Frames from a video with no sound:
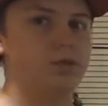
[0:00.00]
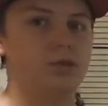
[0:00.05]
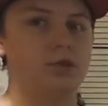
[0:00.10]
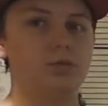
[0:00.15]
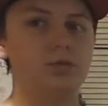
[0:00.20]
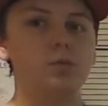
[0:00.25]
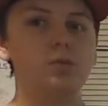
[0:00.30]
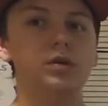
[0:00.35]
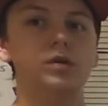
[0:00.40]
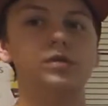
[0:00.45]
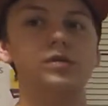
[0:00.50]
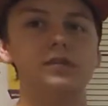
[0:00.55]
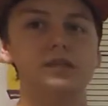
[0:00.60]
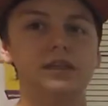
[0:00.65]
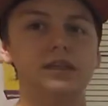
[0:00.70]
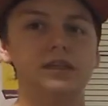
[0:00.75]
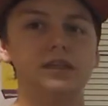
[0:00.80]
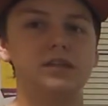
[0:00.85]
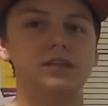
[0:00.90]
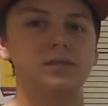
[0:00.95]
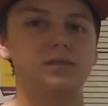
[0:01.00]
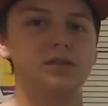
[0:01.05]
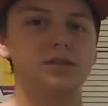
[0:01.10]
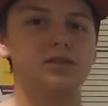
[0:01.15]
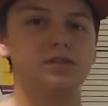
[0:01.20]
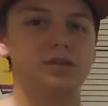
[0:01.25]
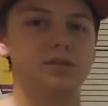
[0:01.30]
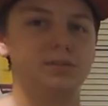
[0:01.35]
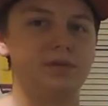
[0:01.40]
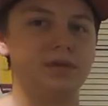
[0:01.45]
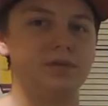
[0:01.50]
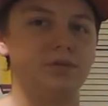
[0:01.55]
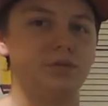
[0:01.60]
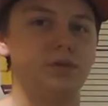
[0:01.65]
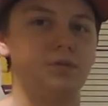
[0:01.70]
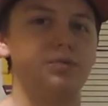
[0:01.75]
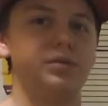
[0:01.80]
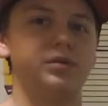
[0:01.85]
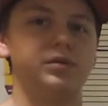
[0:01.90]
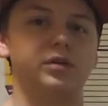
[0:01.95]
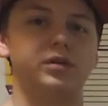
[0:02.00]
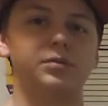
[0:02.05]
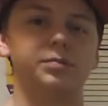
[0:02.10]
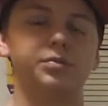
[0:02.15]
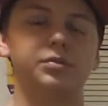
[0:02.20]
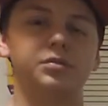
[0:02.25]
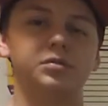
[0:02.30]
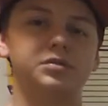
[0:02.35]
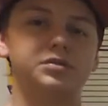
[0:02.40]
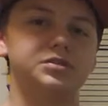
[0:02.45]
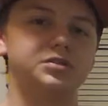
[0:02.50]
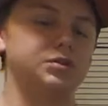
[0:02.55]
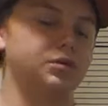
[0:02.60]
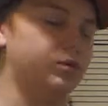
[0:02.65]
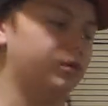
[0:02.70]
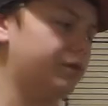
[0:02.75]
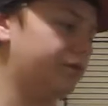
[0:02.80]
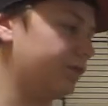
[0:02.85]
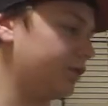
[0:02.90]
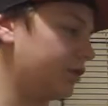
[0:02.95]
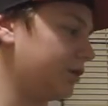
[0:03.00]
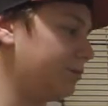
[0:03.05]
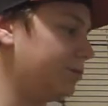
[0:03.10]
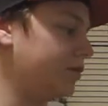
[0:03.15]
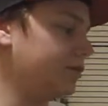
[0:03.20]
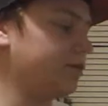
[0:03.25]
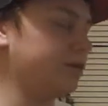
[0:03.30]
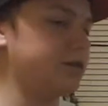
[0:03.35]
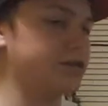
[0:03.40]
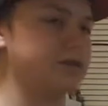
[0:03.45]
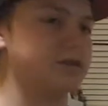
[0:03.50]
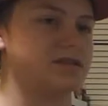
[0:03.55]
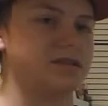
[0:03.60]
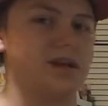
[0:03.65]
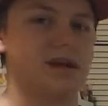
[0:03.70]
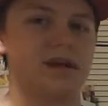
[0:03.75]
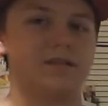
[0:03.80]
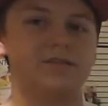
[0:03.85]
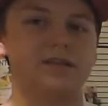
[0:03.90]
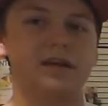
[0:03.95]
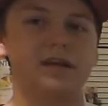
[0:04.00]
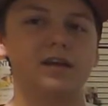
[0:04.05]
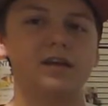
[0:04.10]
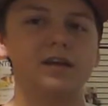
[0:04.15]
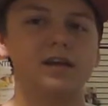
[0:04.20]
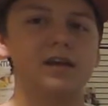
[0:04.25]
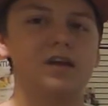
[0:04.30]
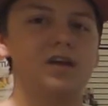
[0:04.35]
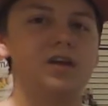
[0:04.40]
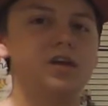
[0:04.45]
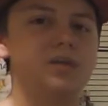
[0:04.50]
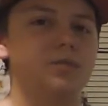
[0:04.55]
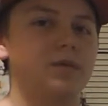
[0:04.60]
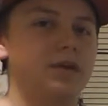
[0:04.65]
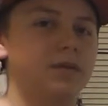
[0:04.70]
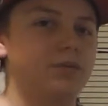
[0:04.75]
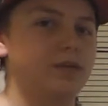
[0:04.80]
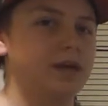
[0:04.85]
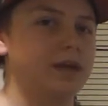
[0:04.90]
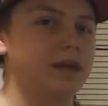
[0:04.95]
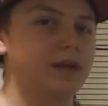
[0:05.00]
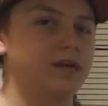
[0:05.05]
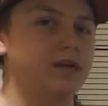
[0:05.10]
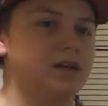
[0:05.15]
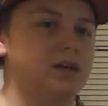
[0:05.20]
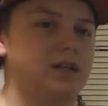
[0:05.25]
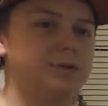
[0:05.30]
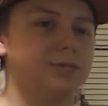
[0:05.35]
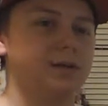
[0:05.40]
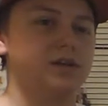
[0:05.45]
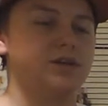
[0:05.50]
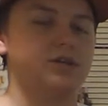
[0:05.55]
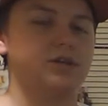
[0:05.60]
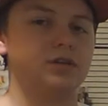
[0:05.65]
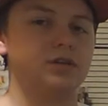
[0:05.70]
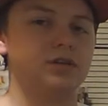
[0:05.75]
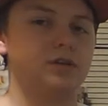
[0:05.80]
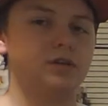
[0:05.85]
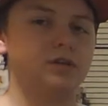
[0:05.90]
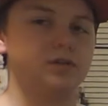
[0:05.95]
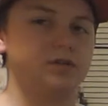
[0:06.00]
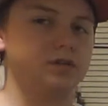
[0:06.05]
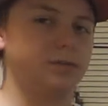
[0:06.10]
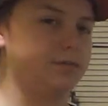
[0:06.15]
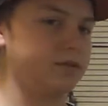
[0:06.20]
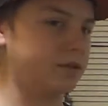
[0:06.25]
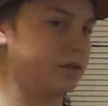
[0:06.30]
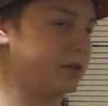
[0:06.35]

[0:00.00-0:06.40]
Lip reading: you will need some USB 3.0 ports, so if your computer doesn't have that, you might want to get an expansion card or something